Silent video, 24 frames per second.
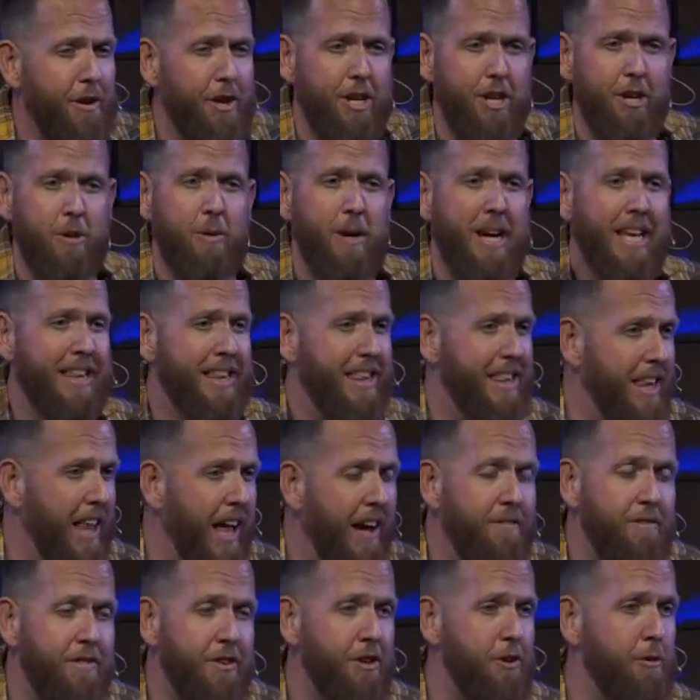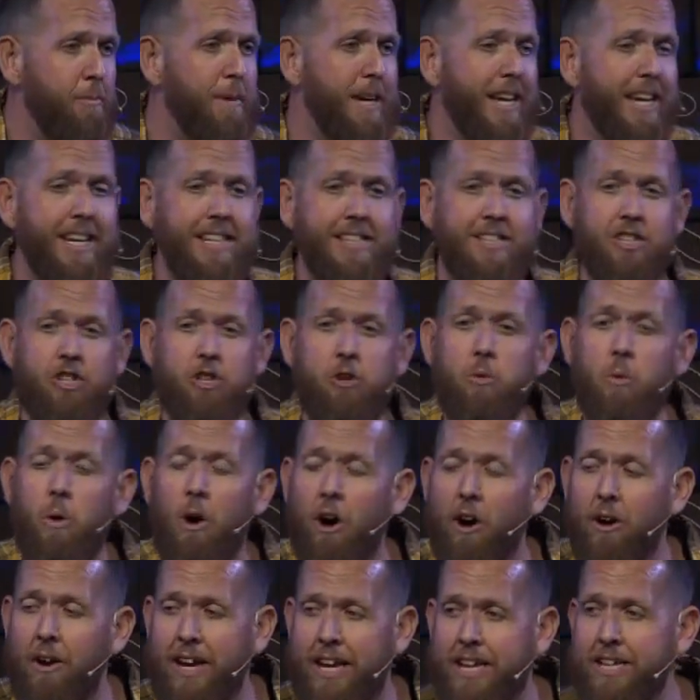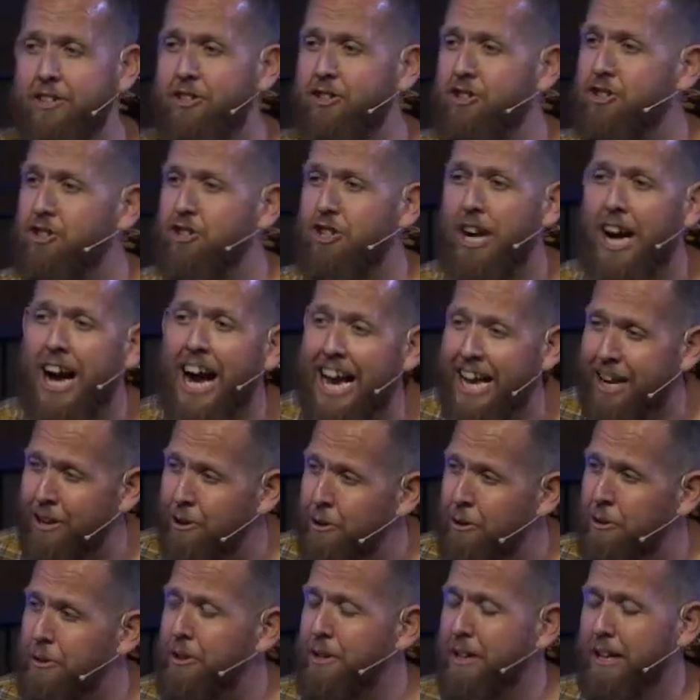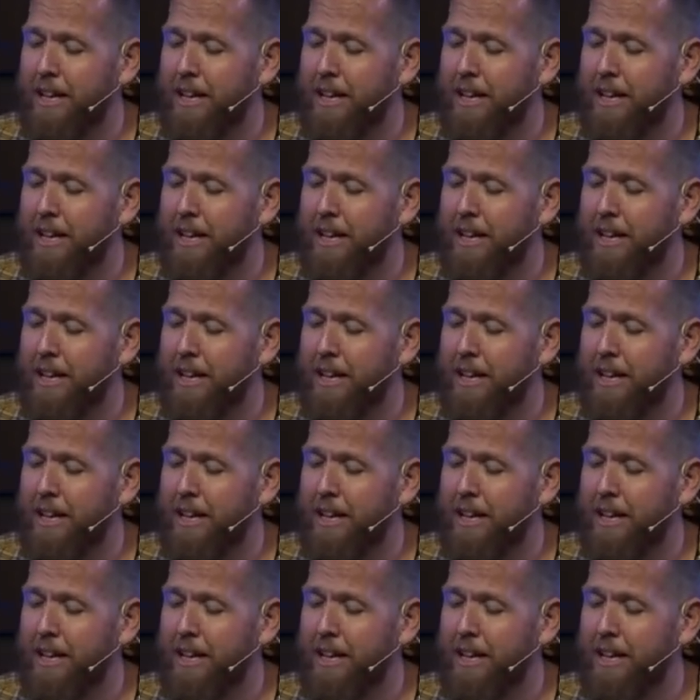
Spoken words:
you and love you because you are his child.